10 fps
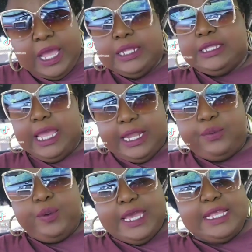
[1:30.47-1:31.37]
Did
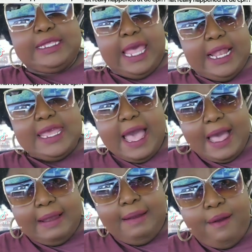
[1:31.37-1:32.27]
we tell
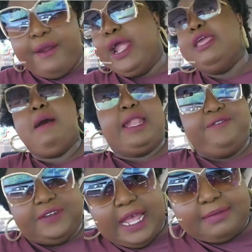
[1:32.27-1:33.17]
y'all, or anybody
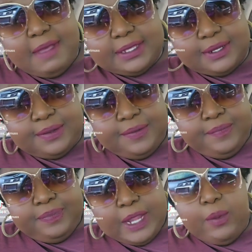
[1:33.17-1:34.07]
for that matter,
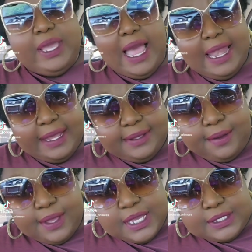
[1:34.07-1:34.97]
that we got light
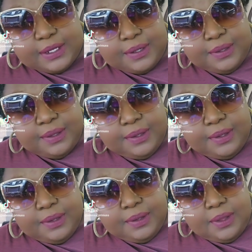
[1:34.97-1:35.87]
down here, so?
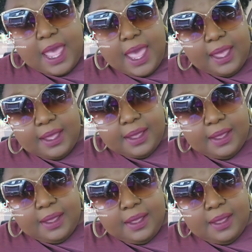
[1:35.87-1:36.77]
Eh?
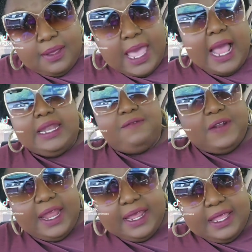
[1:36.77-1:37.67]
Y'all didn't
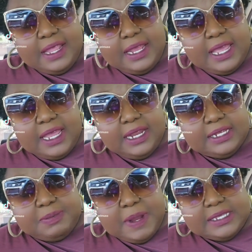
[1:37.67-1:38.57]
fly in, in, in
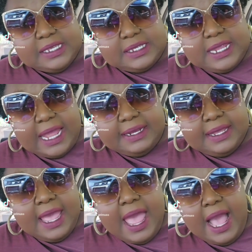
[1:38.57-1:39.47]
this place here, so they are
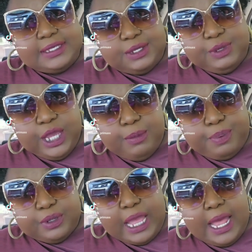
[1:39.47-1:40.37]
day, and see we
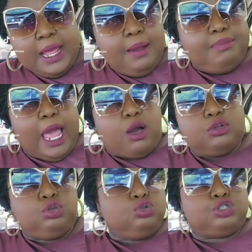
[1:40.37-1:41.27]
airport got
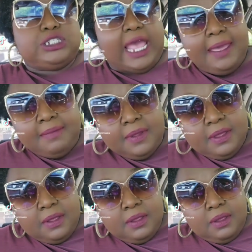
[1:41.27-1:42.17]
blackout two, three times.
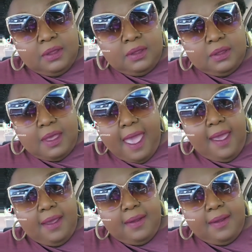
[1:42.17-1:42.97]
Eh?